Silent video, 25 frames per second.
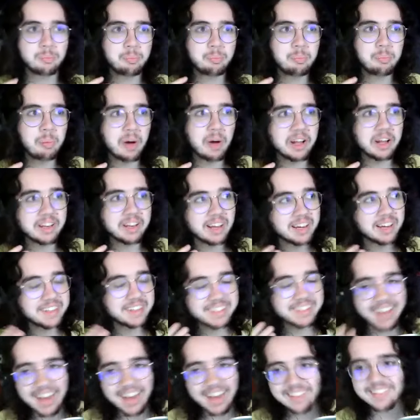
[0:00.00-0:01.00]
but
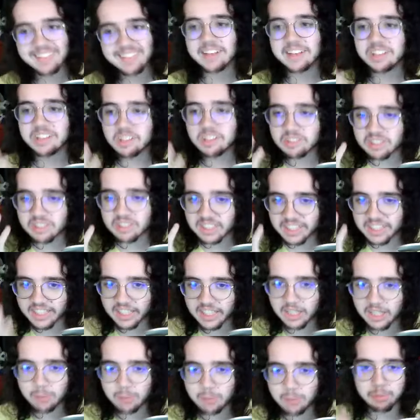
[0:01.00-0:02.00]
again, they just
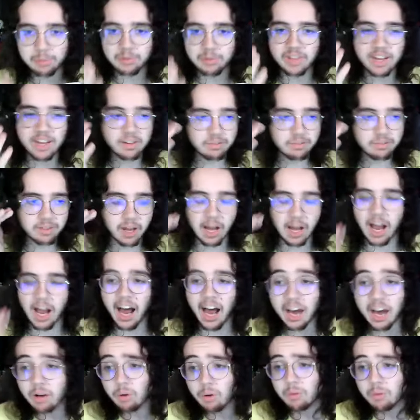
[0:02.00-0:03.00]
keep they
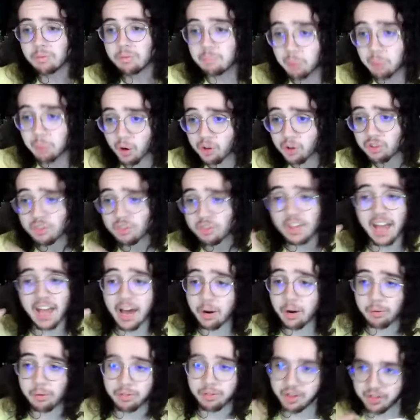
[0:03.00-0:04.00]
I don't personally, I
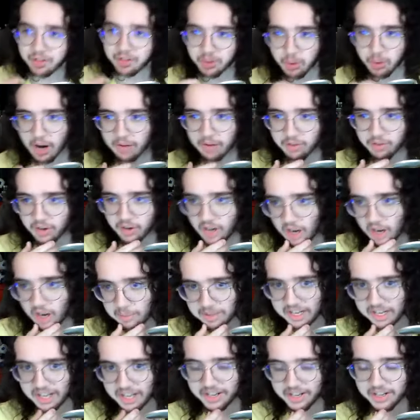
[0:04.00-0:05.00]
don't think they'll ever
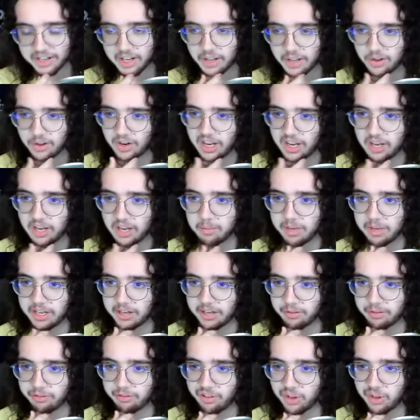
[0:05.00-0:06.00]
nominate another
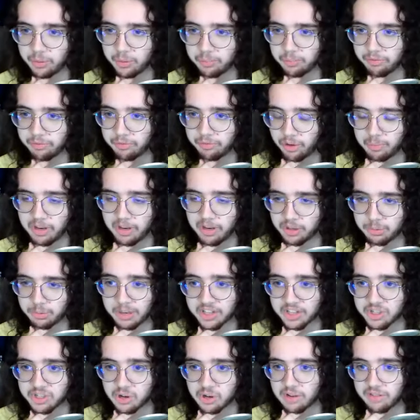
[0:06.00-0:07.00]
animated film for Best
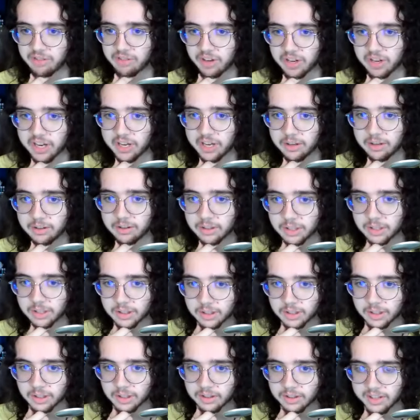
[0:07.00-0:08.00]
Picture ever again.
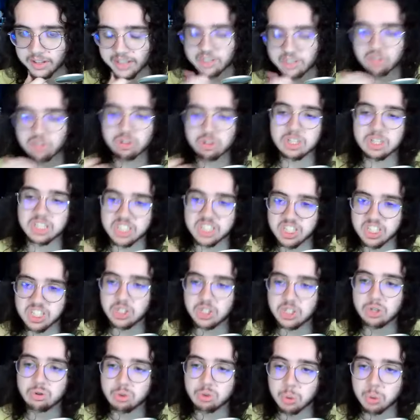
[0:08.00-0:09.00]
They just
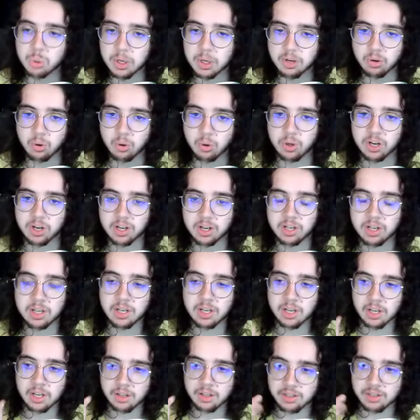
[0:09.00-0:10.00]
continue to ignore
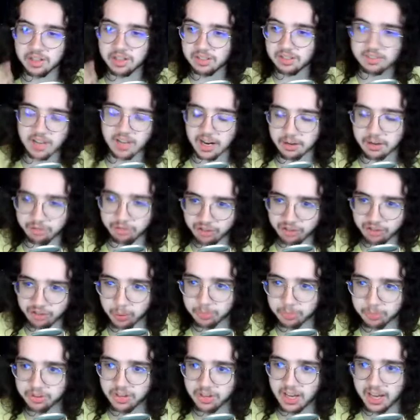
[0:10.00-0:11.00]
these kind of
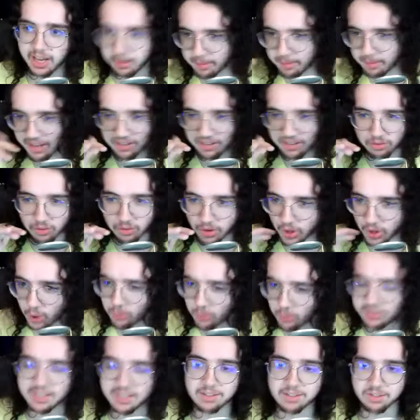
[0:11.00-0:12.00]
films, and it makes
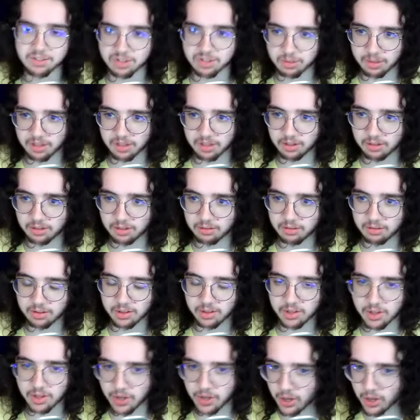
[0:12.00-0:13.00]
no sense to me.
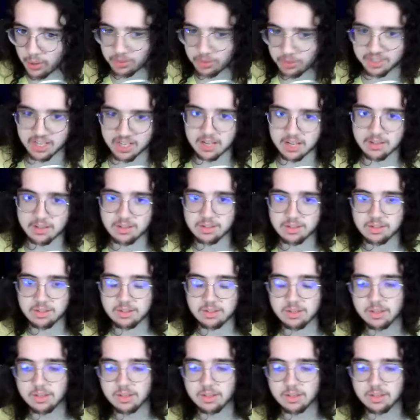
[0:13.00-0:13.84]
No sense.